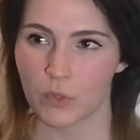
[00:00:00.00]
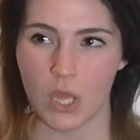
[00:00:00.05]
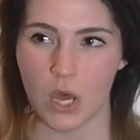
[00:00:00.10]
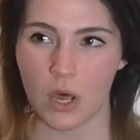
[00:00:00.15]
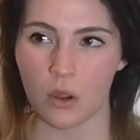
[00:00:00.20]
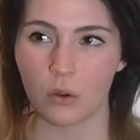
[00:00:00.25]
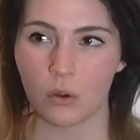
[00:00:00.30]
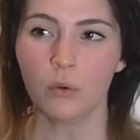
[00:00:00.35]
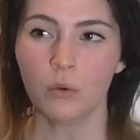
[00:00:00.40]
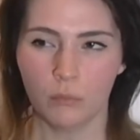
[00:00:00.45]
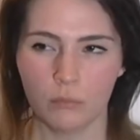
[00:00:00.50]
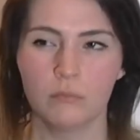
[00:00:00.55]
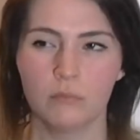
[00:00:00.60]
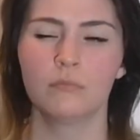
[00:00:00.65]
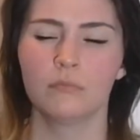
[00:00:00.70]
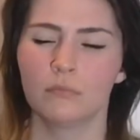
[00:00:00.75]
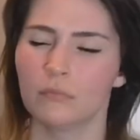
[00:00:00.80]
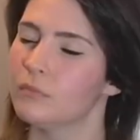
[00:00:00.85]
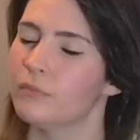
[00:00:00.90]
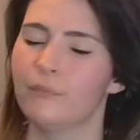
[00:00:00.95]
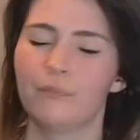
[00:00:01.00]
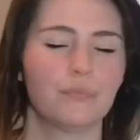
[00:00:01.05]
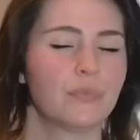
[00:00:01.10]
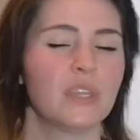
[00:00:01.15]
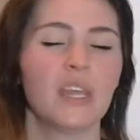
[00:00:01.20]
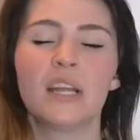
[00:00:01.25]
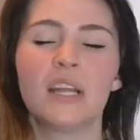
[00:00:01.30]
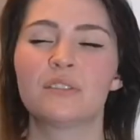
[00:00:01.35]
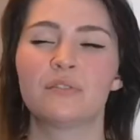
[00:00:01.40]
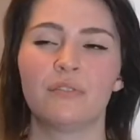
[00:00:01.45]
No?
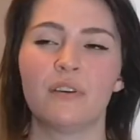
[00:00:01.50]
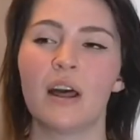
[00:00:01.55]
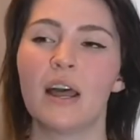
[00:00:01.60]
That's